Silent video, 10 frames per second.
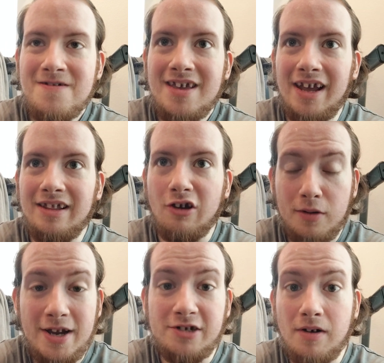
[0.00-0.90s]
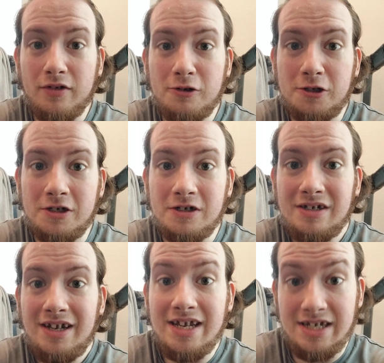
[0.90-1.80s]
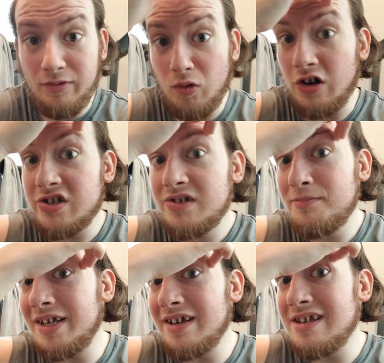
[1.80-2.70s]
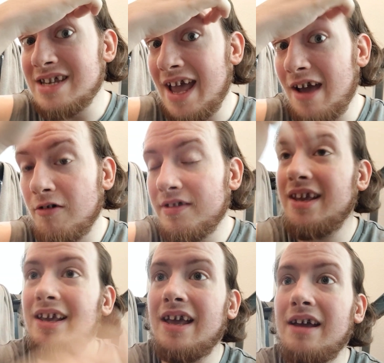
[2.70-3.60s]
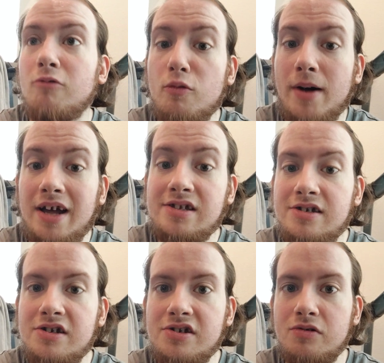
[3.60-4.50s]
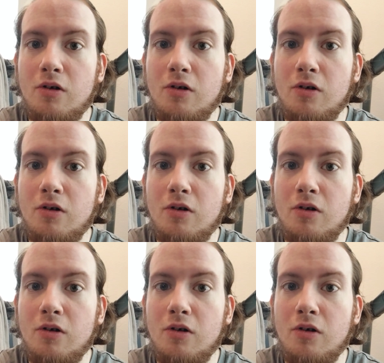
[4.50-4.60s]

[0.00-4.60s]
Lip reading: And the automation revolution is even worse because now they can get robots to do